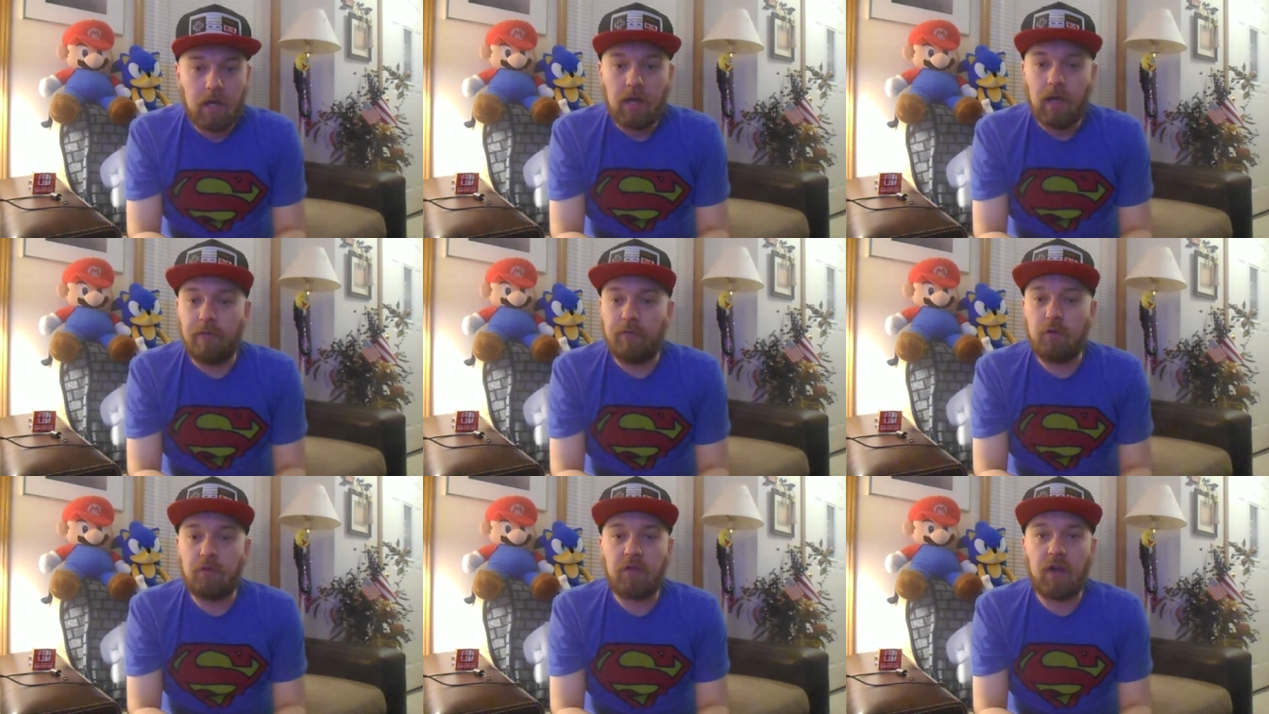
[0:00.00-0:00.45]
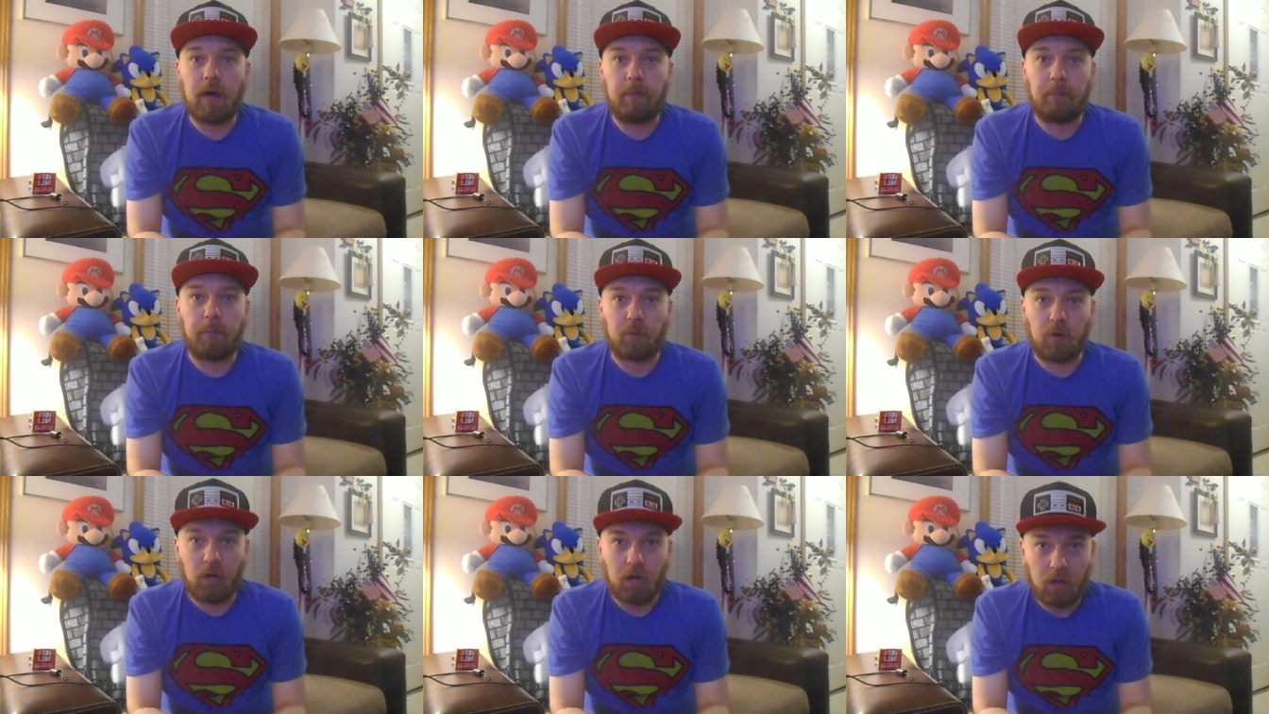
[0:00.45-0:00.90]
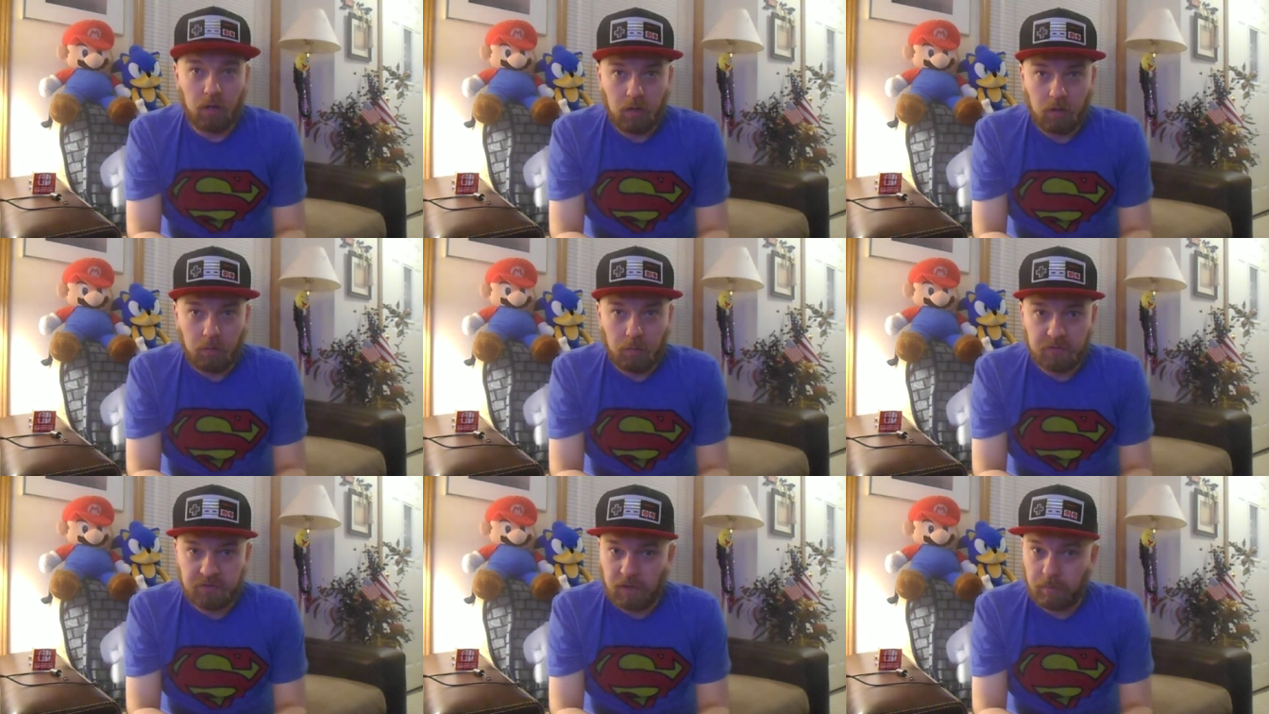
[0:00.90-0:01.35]
If you thought Brawl
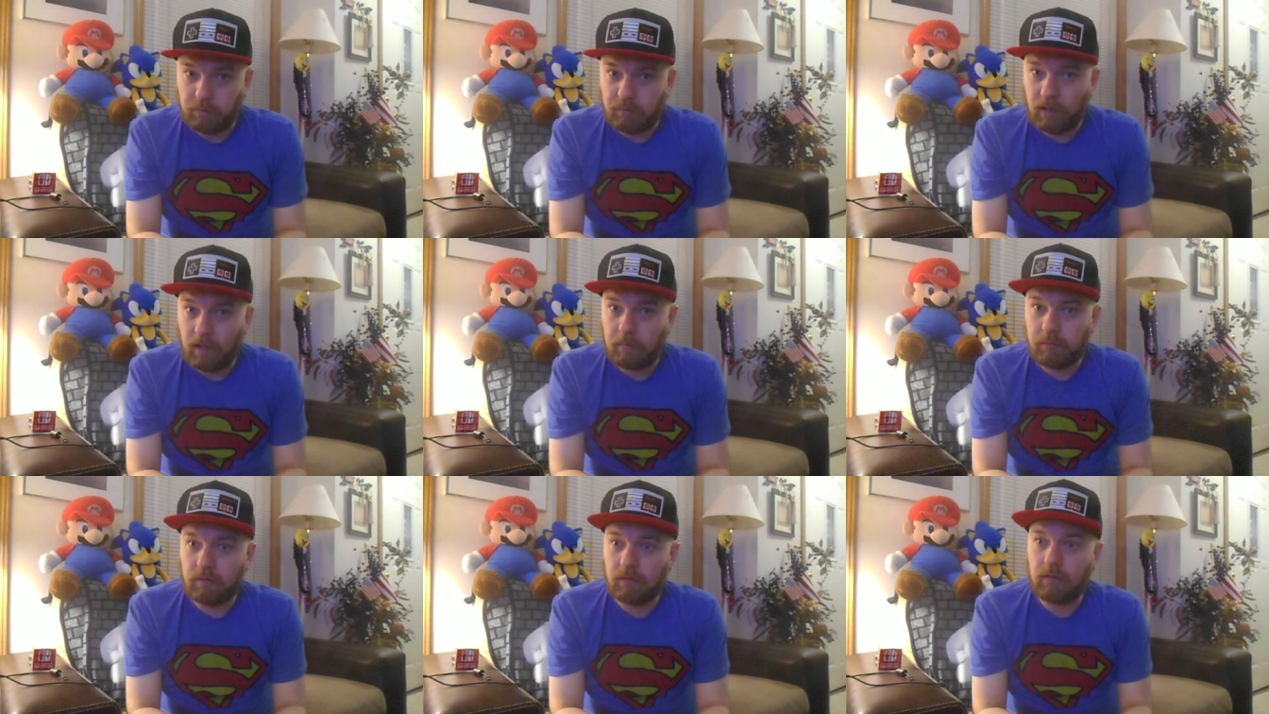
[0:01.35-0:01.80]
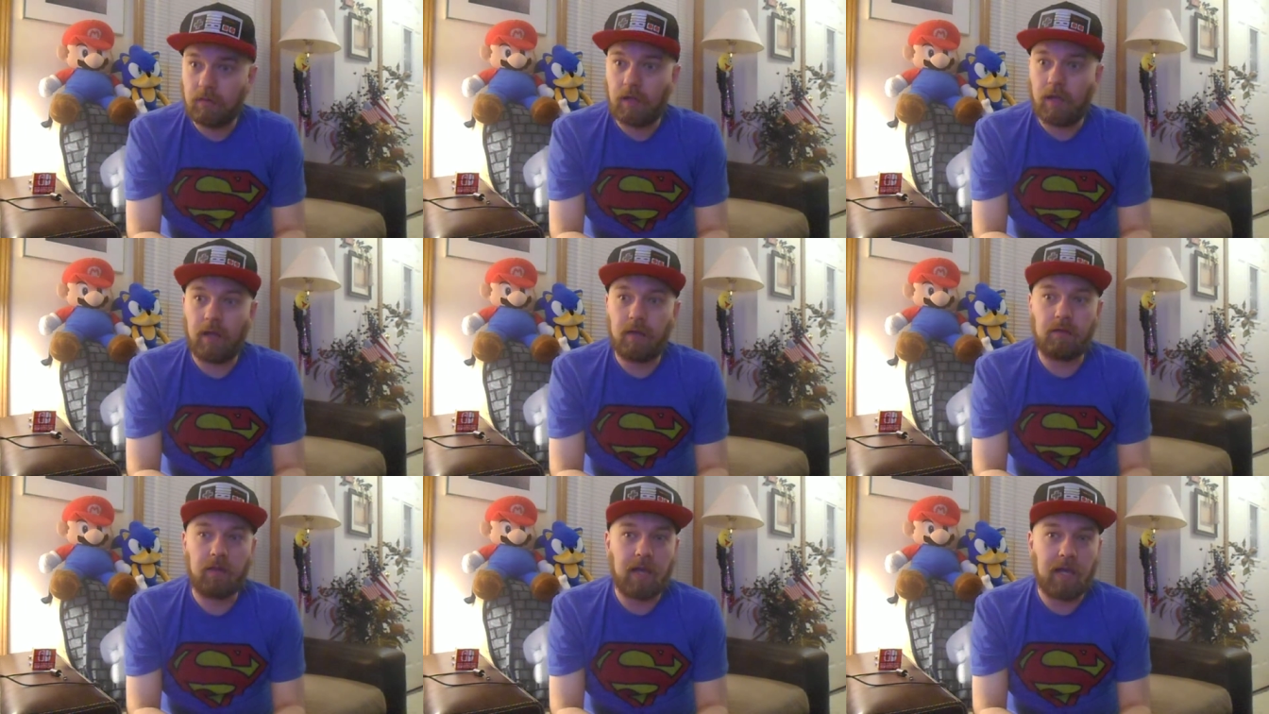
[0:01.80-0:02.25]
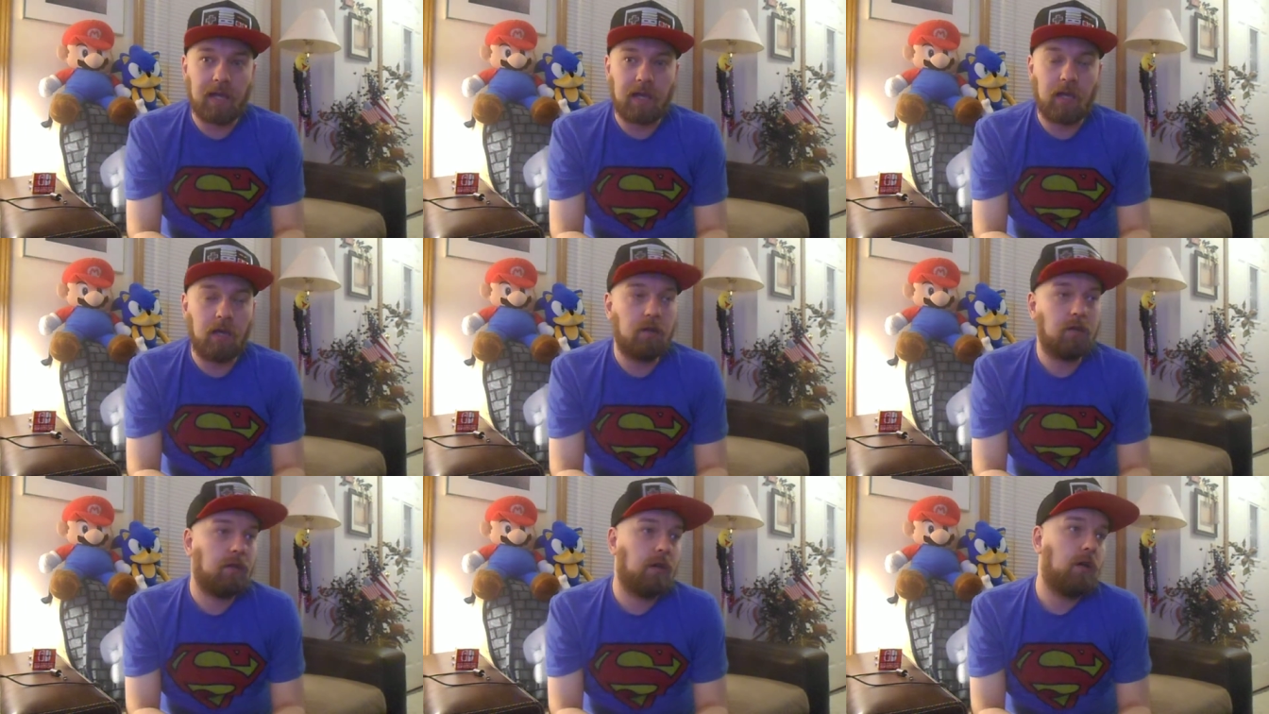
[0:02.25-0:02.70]
was unplayable and
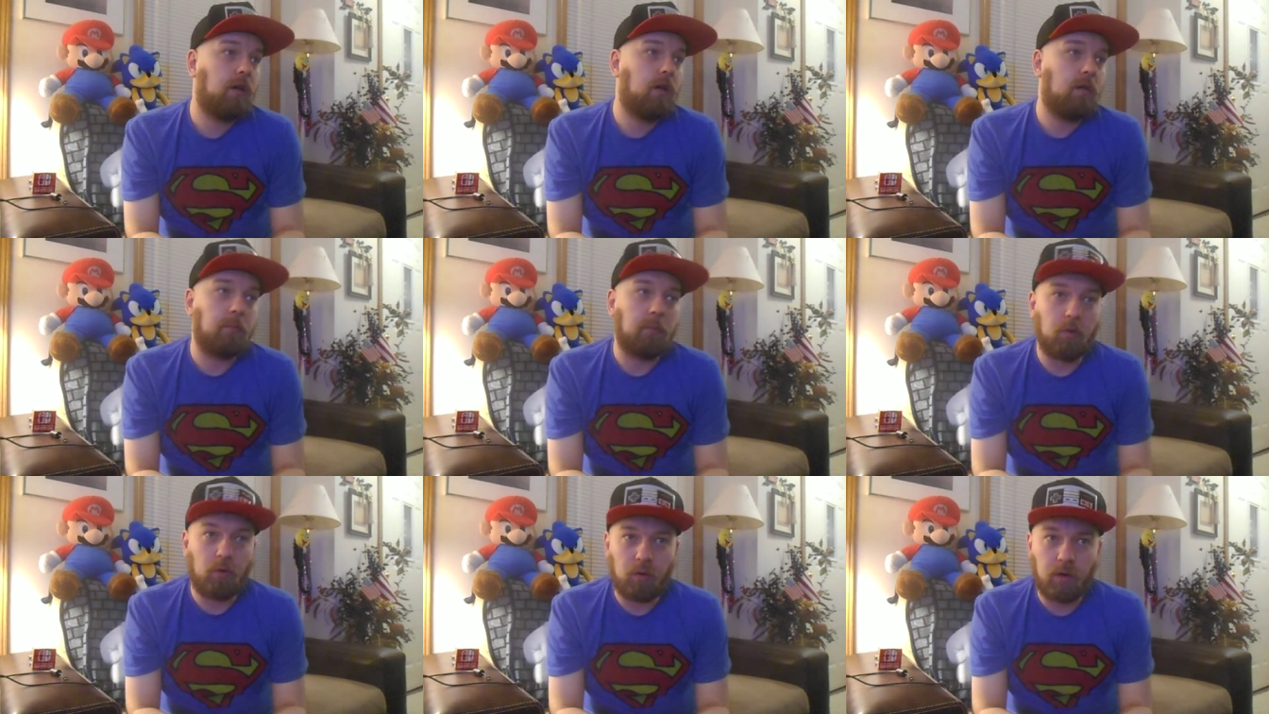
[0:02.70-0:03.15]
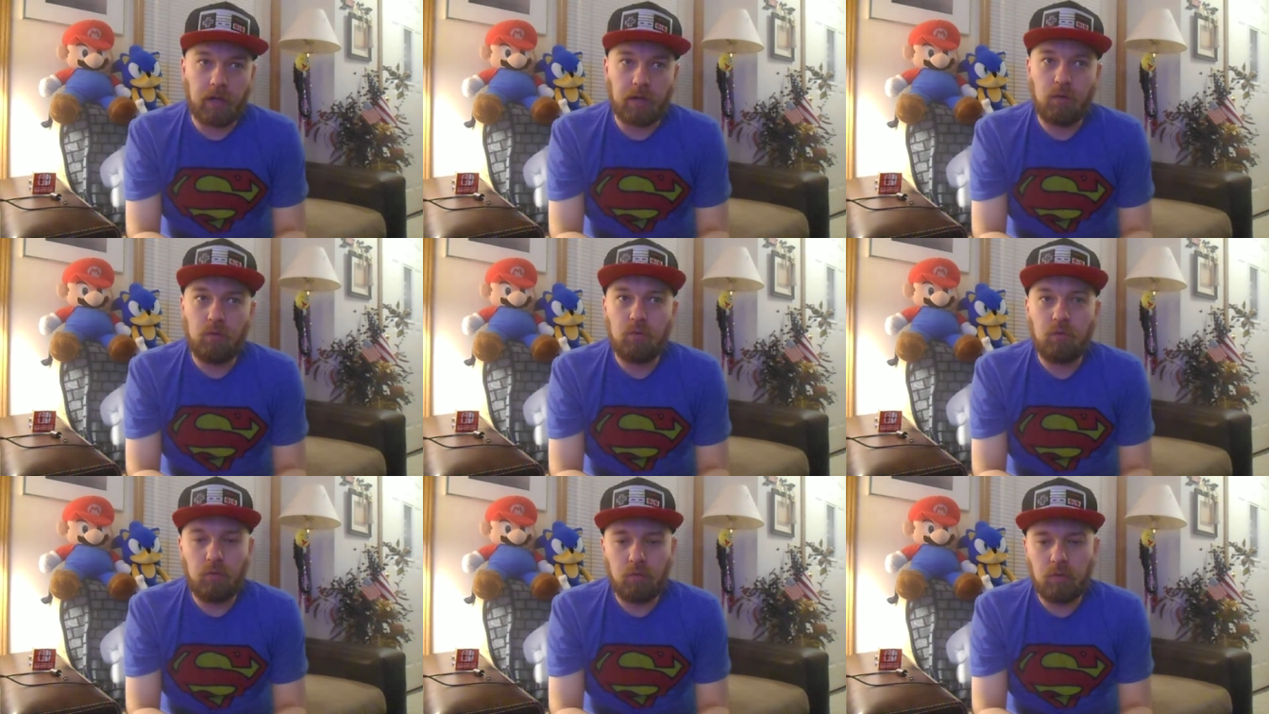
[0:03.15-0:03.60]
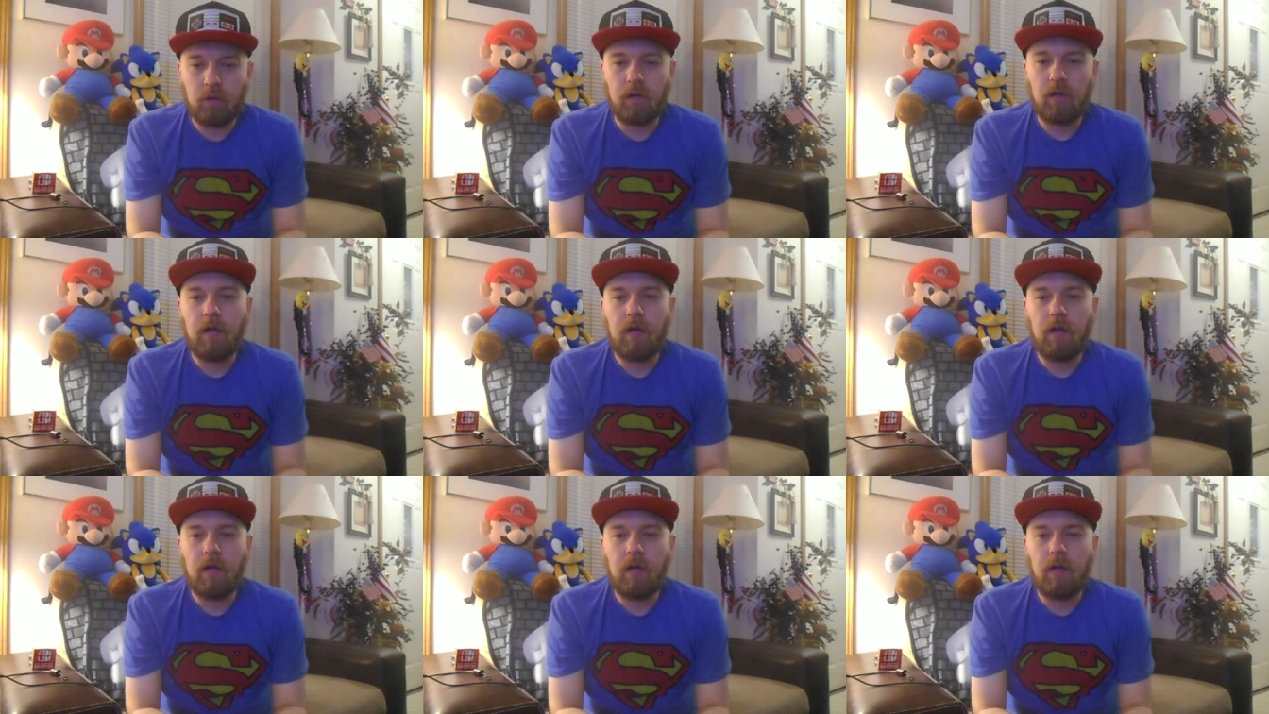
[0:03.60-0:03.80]
leggy, boy, whew,